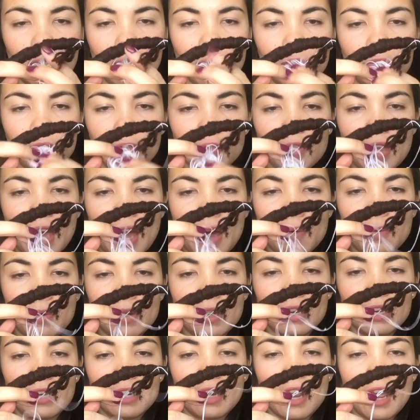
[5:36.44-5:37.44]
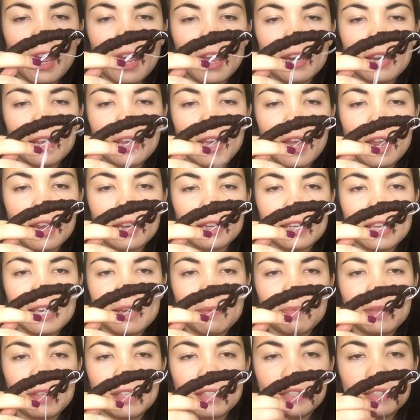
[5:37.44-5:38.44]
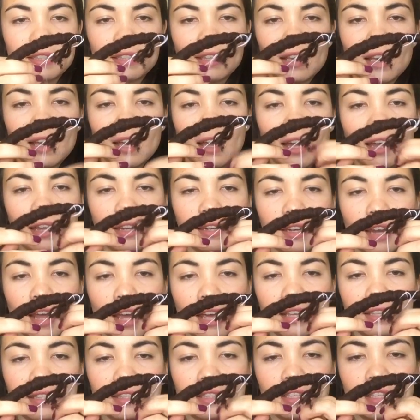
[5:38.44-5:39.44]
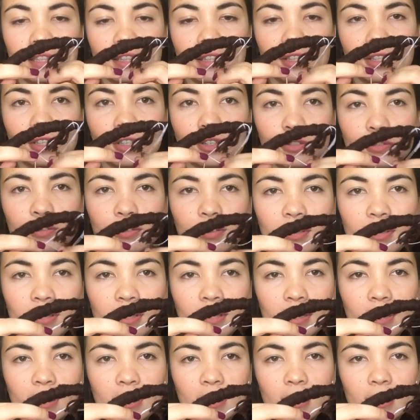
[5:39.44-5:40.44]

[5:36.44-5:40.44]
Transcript: through that one, and again, keep this nice and loose.